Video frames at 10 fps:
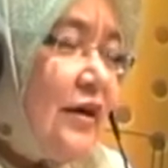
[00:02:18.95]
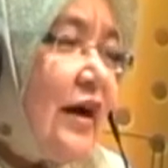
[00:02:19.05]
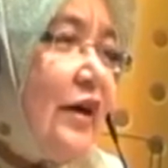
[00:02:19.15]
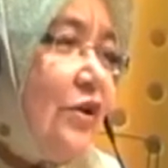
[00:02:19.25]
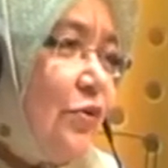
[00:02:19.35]

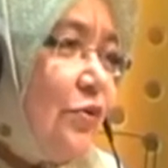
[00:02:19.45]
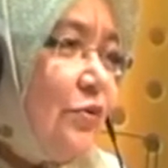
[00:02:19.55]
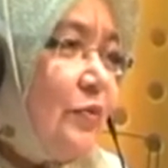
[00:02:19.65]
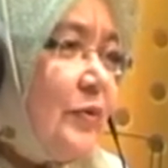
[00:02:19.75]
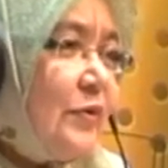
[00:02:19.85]
I
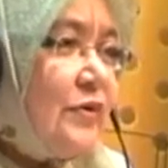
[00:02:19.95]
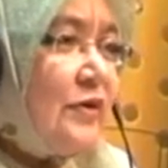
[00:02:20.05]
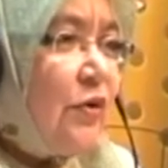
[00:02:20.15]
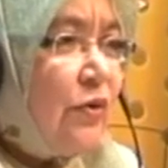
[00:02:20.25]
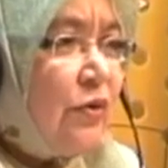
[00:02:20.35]
know people
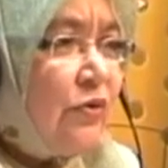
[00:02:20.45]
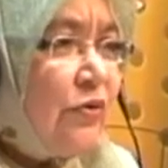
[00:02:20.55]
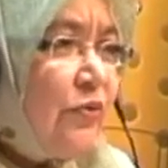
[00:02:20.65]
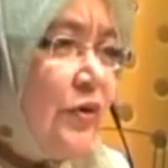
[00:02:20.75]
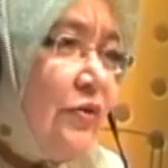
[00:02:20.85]
say, oh
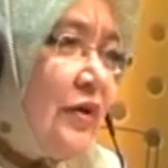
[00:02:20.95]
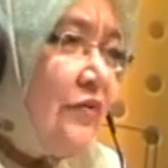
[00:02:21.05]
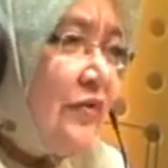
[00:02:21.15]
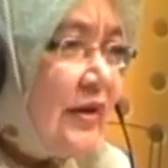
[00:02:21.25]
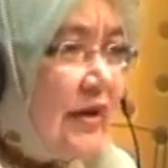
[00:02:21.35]
no, we don't
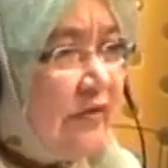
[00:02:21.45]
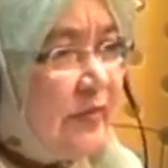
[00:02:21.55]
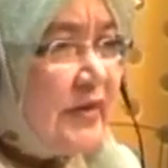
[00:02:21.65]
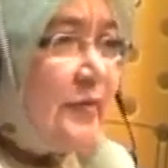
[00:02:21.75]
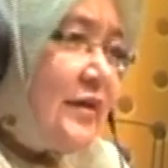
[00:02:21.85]
have enough,
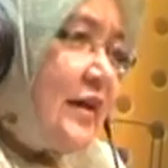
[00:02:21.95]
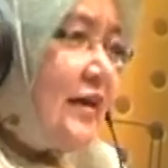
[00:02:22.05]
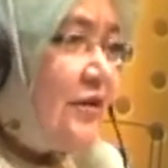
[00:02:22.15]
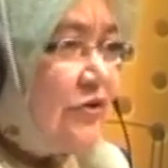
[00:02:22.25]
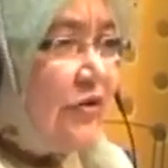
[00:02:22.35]

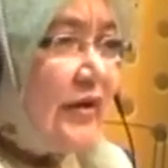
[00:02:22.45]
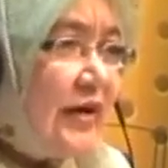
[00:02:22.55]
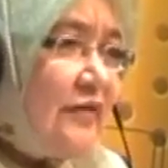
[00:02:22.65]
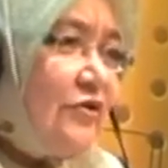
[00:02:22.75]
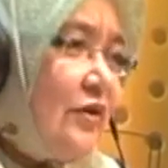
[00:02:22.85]
PTPTN is not
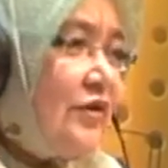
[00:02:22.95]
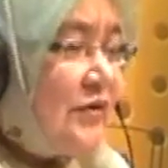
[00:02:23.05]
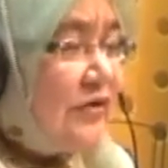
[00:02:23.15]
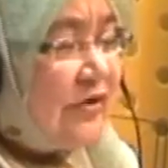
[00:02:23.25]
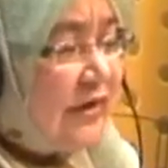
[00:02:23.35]
enough, scholarship
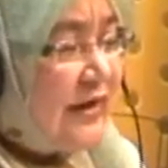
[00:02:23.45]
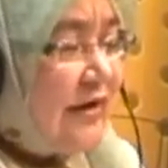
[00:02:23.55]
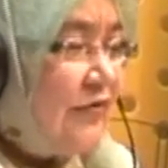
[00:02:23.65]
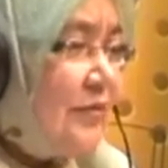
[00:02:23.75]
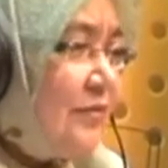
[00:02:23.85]
is not
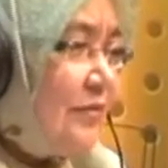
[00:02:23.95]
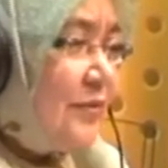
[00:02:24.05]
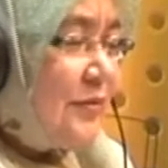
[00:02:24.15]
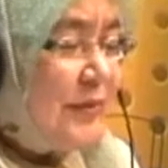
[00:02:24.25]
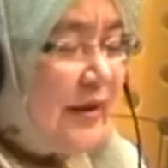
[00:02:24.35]
enough, and
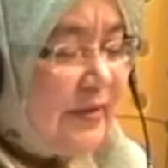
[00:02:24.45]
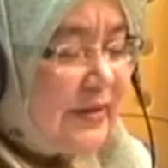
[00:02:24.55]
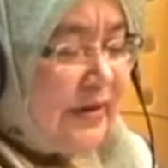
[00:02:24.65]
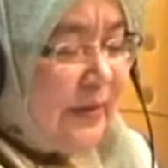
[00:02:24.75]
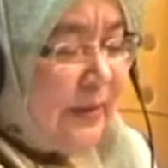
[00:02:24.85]
blah blah blah.
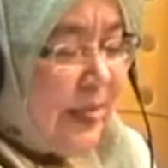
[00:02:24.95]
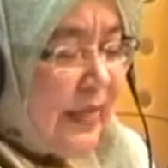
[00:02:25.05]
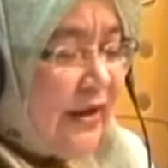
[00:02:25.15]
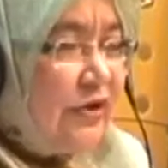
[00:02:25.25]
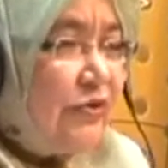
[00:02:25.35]
But
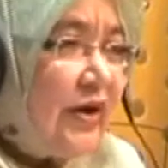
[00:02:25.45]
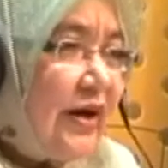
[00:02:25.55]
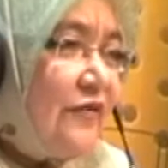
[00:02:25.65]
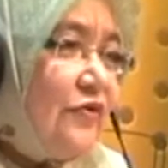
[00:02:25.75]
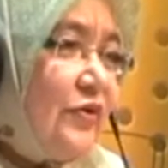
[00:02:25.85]
you
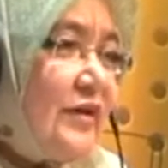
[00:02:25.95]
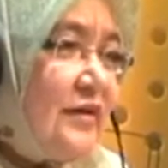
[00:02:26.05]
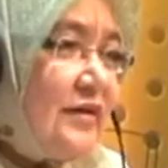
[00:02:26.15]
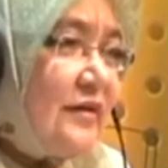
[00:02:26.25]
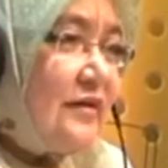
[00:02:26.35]
have to
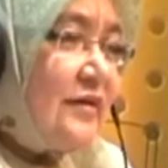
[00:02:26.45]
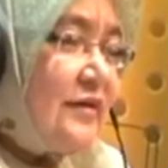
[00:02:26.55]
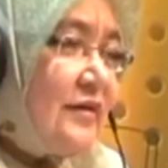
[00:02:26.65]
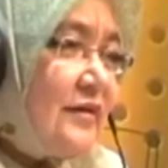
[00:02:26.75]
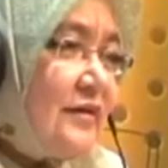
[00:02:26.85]
instill this
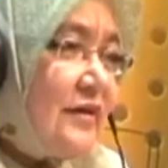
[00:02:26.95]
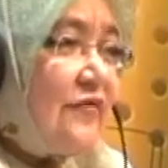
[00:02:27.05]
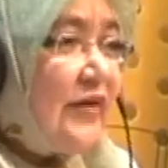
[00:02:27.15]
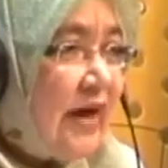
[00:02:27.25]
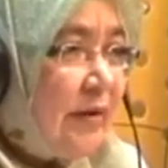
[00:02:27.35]

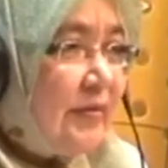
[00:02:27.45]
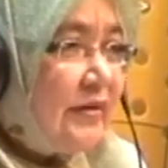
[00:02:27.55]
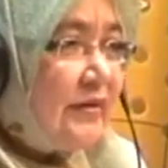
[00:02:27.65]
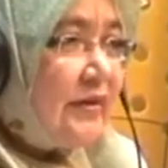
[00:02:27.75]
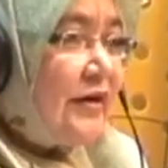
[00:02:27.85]
saving
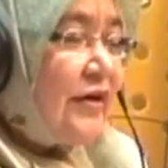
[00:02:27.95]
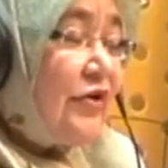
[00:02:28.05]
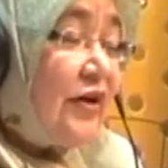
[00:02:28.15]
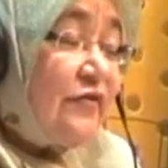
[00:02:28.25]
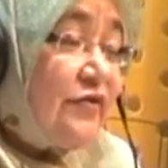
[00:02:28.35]
habit.
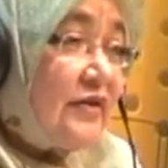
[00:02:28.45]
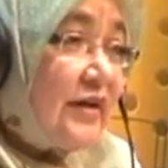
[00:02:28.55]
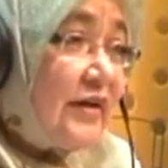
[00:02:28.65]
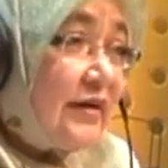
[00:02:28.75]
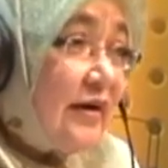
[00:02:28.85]
You have to
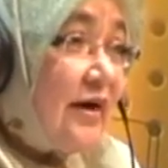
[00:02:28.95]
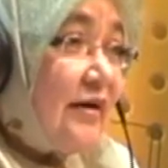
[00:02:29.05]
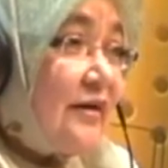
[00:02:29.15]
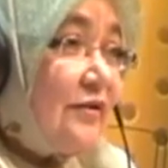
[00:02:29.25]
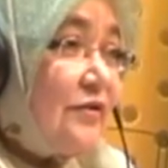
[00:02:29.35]
start it
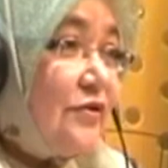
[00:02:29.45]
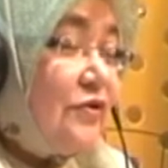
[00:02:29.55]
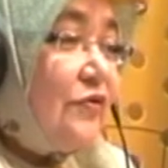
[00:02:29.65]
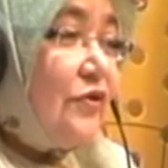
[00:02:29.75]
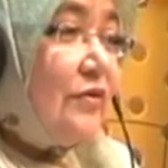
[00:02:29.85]
young.
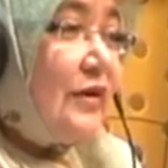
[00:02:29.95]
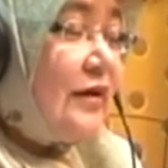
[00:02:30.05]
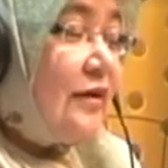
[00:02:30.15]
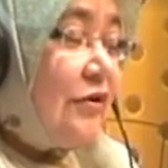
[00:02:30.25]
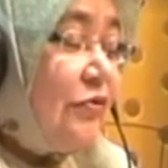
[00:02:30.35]
So if you
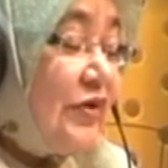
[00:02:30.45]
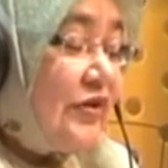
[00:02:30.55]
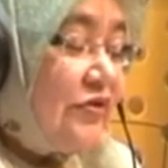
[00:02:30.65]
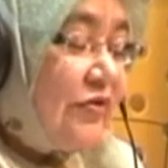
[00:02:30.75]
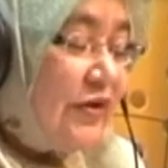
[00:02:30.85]

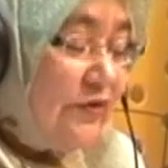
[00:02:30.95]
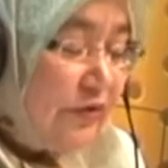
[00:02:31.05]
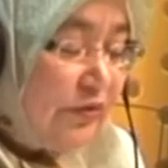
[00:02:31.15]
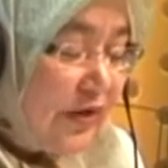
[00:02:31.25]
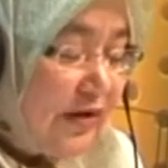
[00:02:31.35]

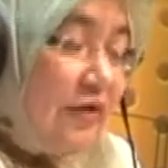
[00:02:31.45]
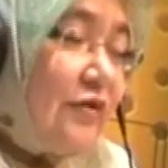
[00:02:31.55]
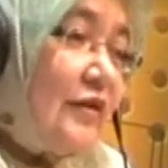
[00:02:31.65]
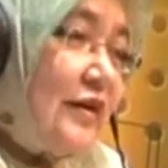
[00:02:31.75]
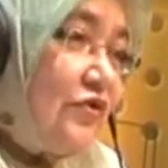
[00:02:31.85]
read a
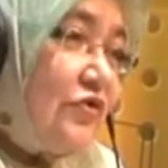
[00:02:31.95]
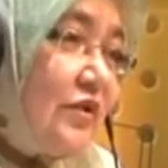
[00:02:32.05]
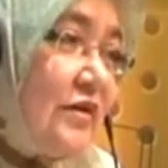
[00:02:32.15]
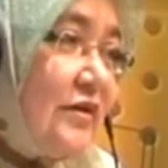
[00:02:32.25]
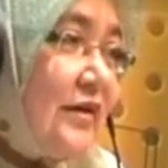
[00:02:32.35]
lot of
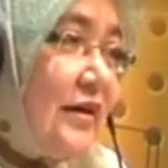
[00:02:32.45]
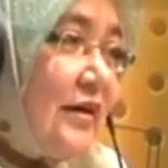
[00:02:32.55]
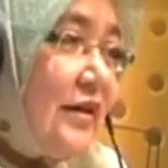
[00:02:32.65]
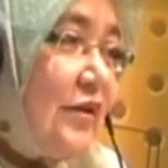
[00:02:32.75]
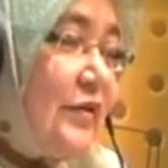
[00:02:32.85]
literature,
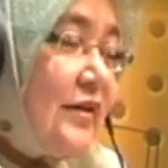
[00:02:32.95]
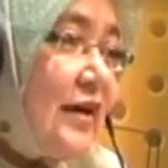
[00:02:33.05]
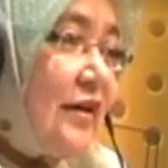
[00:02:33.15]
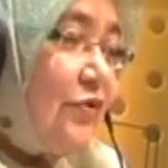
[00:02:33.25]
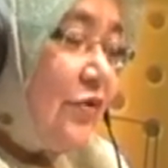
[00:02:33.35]
they will
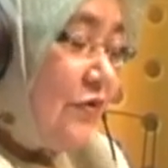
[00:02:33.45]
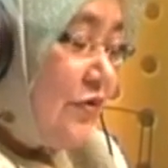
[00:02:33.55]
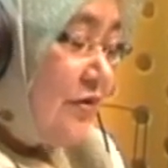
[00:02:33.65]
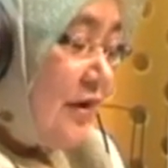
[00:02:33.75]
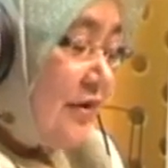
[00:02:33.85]
tell you if you
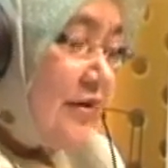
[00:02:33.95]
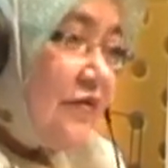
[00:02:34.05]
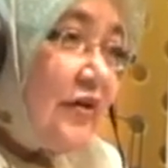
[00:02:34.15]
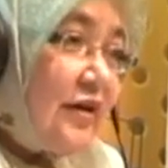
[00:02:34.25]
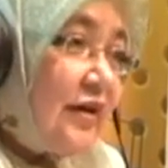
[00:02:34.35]
start
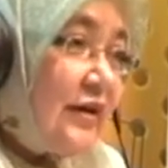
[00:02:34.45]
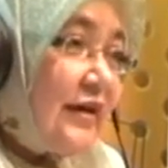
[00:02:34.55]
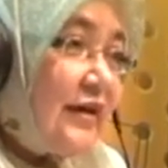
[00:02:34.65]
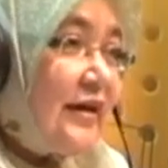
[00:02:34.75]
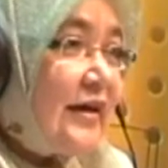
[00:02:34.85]
saving
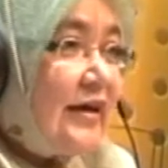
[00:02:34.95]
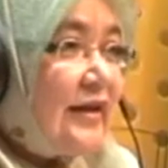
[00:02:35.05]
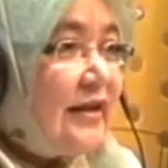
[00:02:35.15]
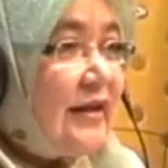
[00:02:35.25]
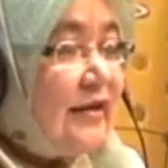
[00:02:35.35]
early,
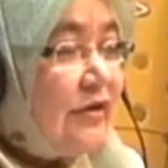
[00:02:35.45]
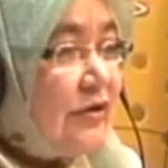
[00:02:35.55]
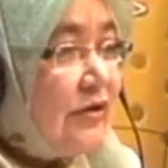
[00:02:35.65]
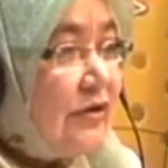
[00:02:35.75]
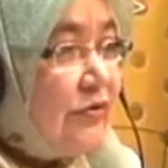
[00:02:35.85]
then
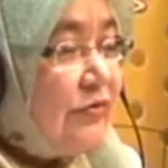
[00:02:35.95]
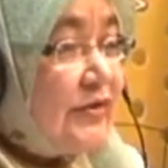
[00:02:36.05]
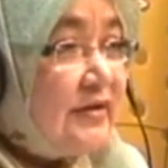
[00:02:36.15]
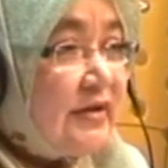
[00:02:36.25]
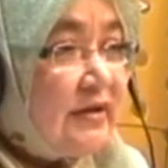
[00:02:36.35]
the
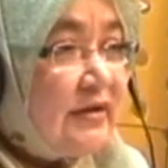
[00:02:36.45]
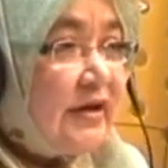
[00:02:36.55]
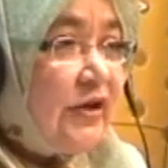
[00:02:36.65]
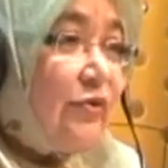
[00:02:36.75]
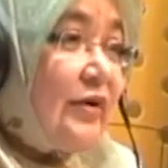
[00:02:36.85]
return
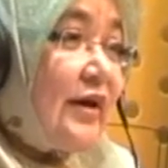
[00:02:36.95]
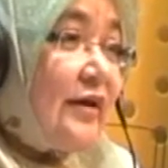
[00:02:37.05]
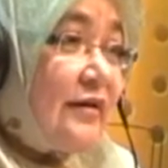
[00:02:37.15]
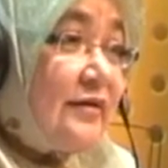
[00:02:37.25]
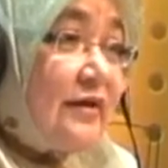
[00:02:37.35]
that you
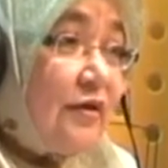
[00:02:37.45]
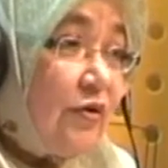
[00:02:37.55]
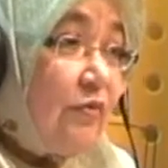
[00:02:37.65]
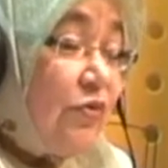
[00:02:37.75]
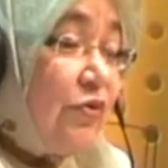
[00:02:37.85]
get is a
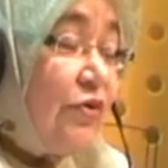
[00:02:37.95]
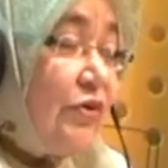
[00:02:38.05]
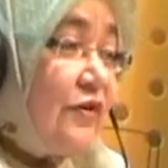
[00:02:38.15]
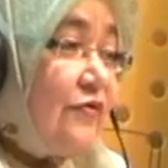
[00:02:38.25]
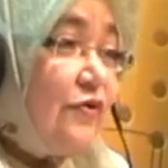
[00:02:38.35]
lot more
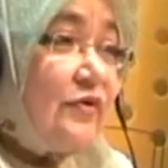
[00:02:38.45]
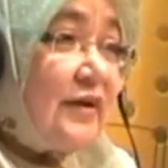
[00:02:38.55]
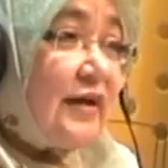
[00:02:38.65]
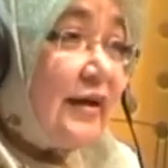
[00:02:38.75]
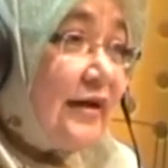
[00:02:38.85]
if you
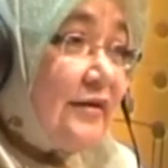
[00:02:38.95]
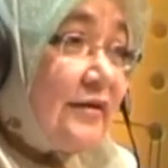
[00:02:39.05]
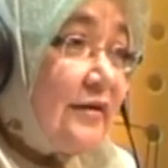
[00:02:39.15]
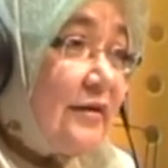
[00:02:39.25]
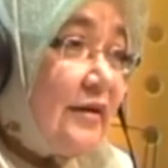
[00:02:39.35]
start
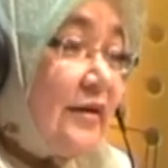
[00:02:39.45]
later.